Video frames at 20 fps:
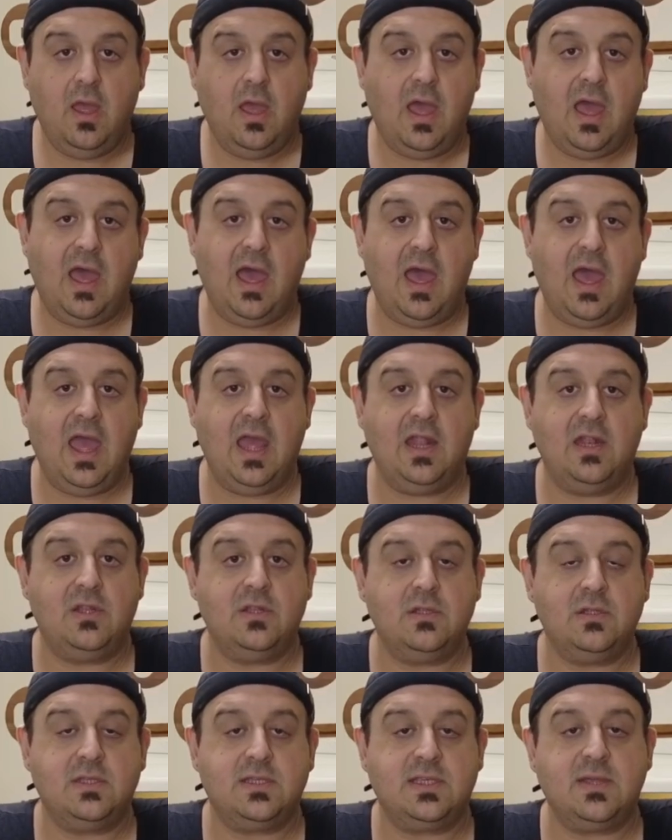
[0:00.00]

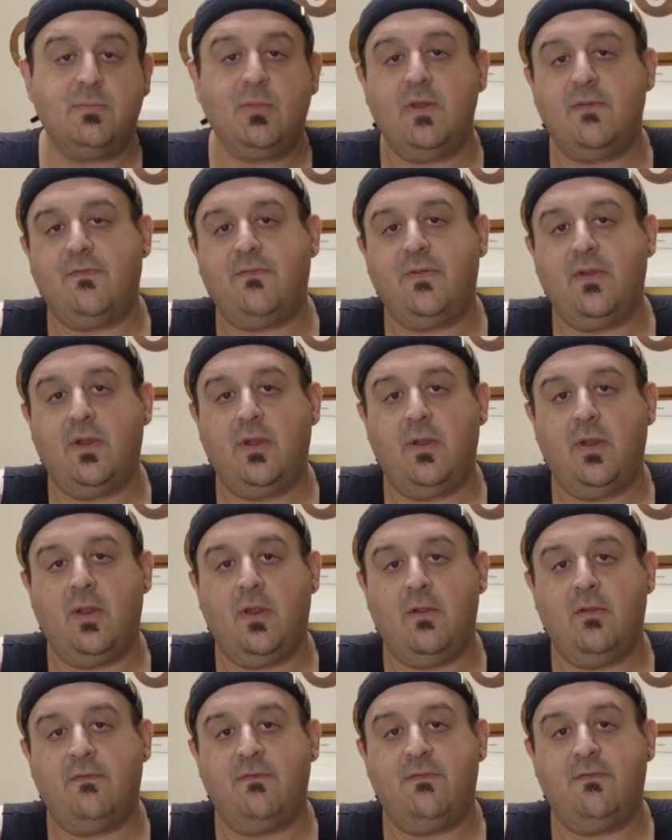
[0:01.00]
and simmer it
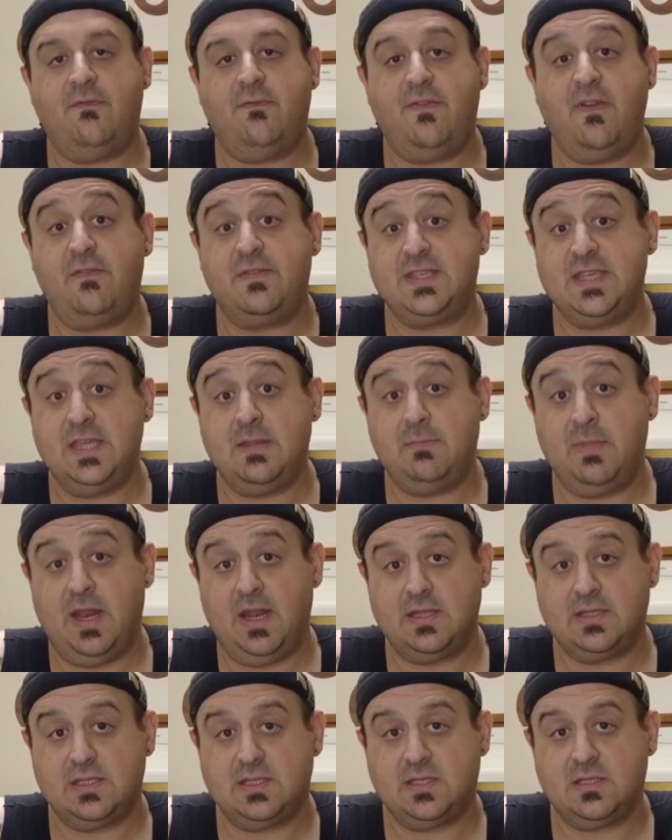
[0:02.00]
for 15
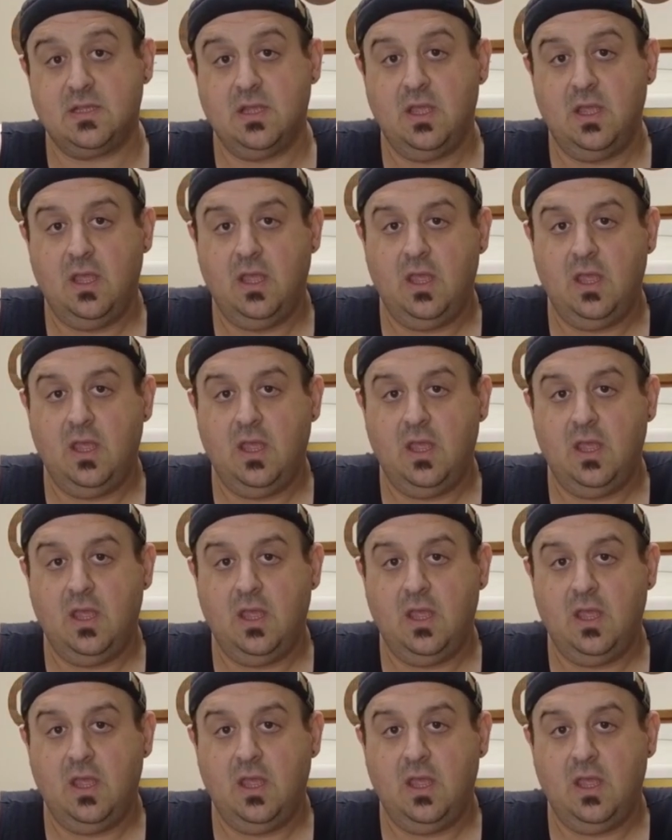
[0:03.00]
minutes.